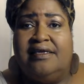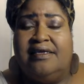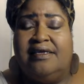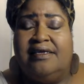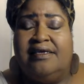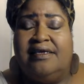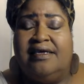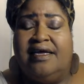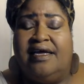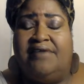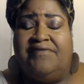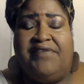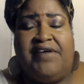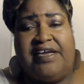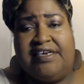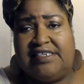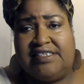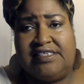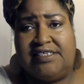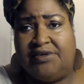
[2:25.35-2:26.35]

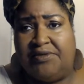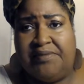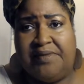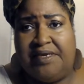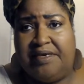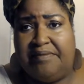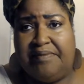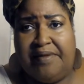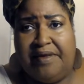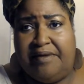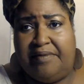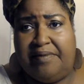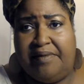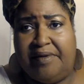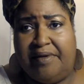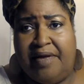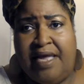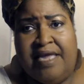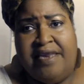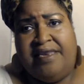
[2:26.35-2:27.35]
affected so many people.
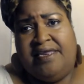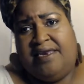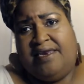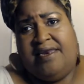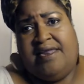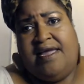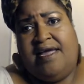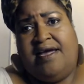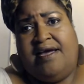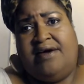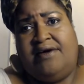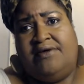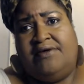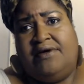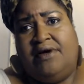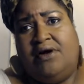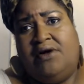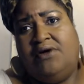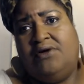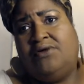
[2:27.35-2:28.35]
And then now,
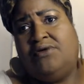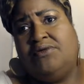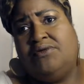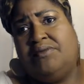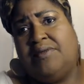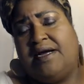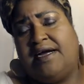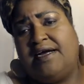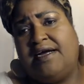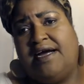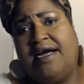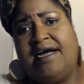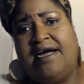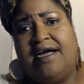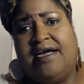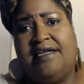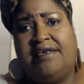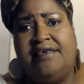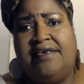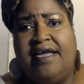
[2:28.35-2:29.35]
oh my God,
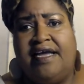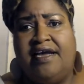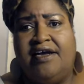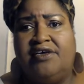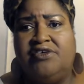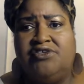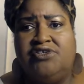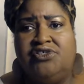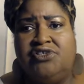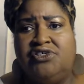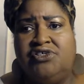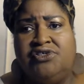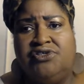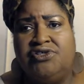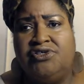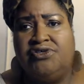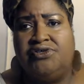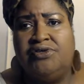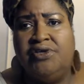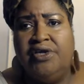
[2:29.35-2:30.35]
now you
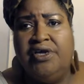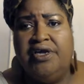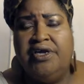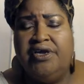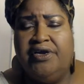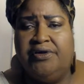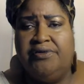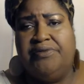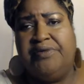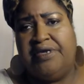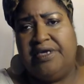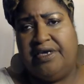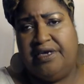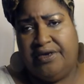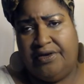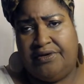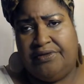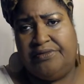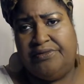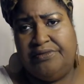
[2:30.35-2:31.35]
know, here we
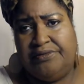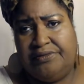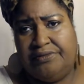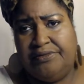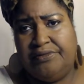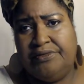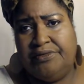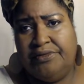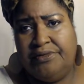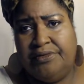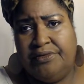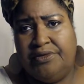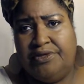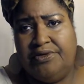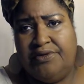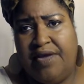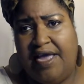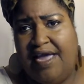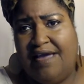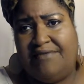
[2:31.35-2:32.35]
go. You
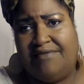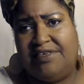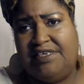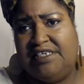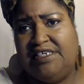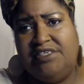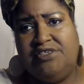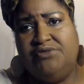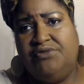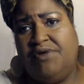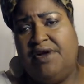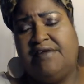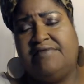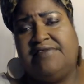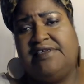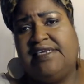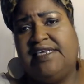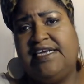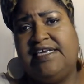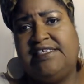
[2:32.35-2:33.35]
having these
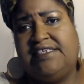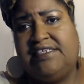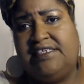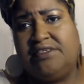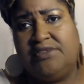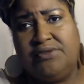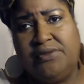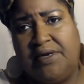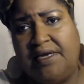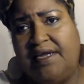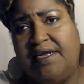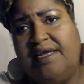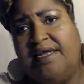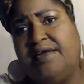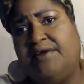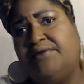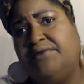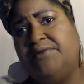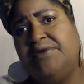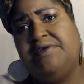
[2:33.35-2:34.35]
revelations. Well, hell,
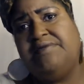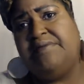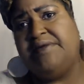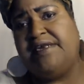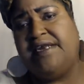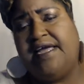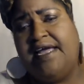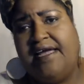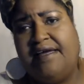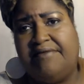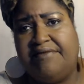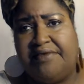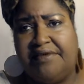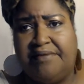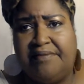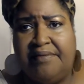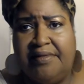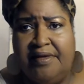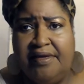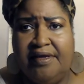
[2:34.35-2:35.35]
we've been having them
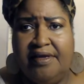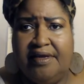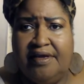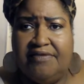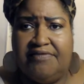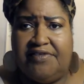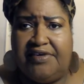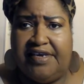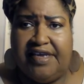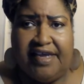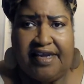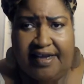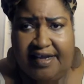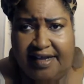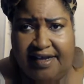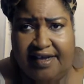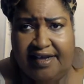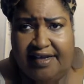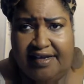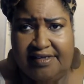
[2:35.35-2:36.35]
for
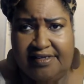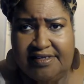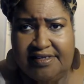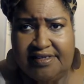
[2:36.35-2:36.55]
decades.